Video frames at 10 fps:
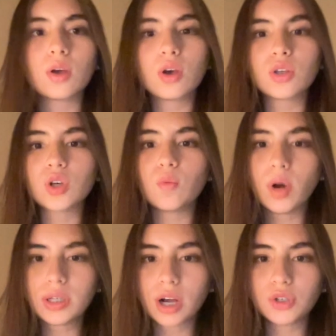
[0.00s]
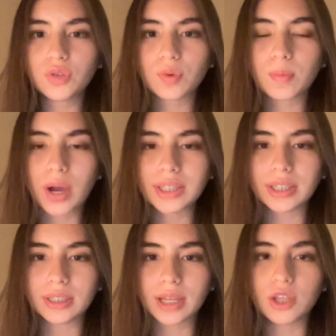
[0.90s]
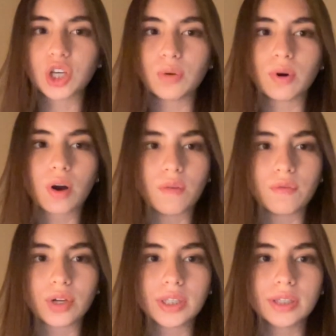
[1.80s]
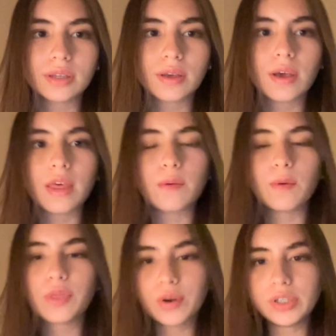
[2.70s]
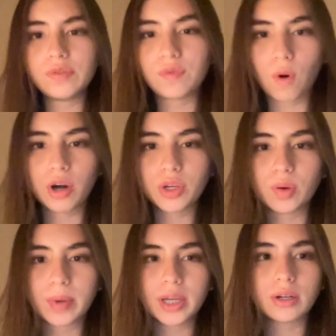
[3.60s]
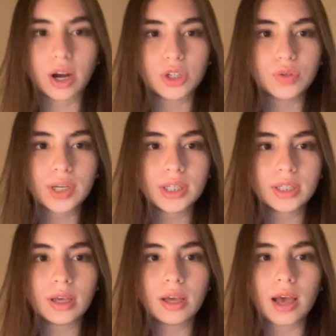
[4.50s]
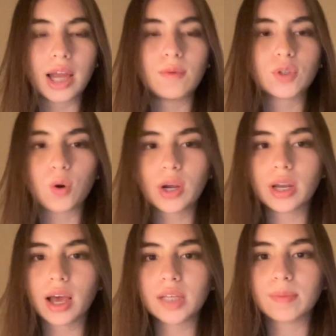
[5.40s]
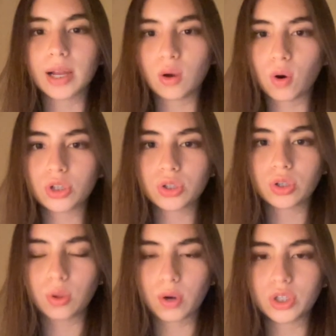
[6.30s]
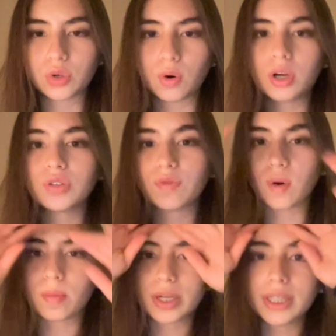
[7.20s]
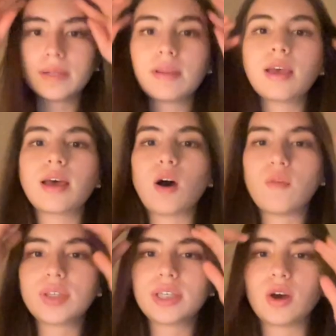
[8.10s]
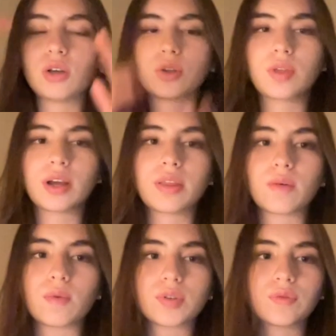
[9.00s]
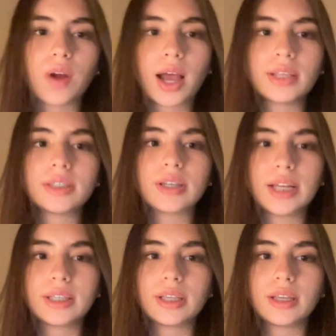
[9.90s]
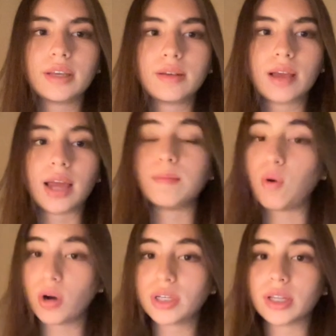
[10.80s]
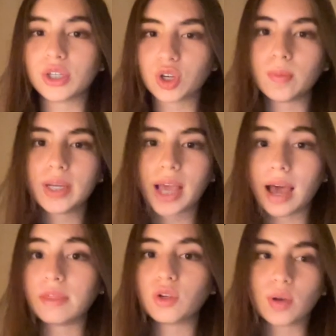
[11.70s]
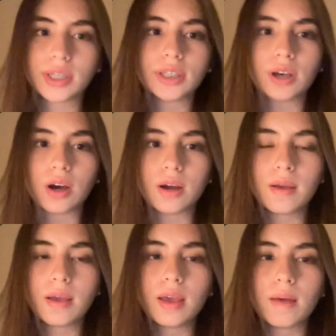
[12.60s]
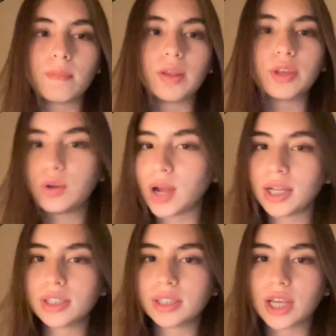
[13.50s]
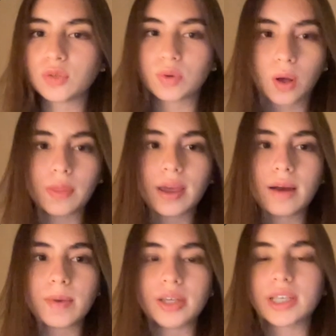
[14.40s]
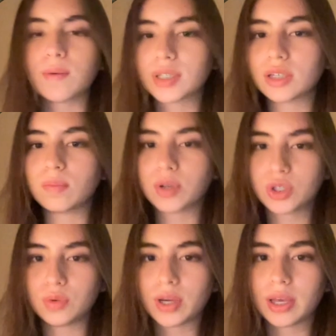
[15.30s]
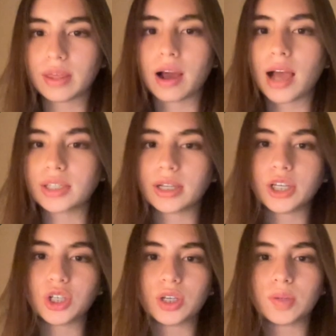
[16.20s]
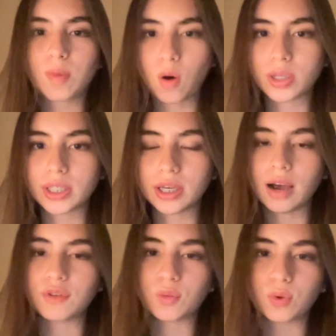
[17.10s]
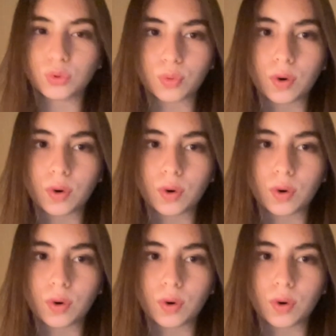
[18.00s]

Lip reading: So what countries were present at the Genoa Conference? There were 34 European countries, and it was organized by Lord Lloyd George for Britain. Obviously also there was France, Italy, and importantly Germany and the USSR. But the United States were not there because they were still pursuing their isolationist policy after World War